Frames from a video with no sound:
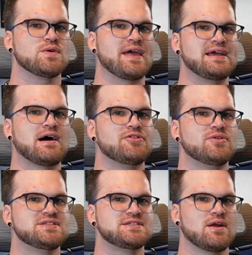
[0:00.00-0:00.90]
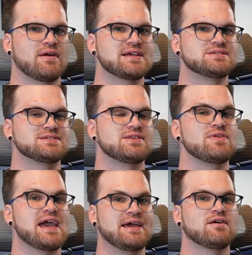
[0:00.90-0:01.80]
with 800 series is that
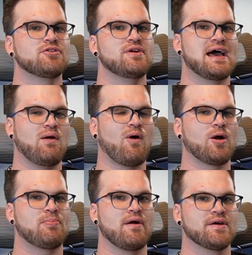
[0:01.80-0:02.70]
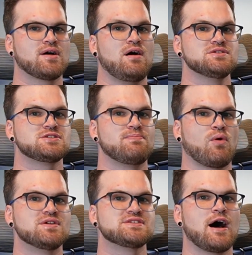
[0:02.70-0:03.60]
the 800LR protocol
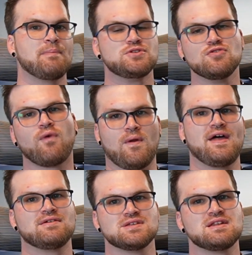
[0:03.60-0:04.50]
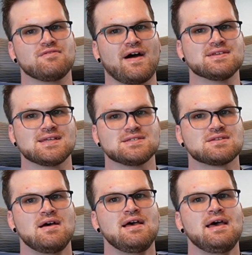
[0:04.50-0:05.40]
supports up to 4,000 devices.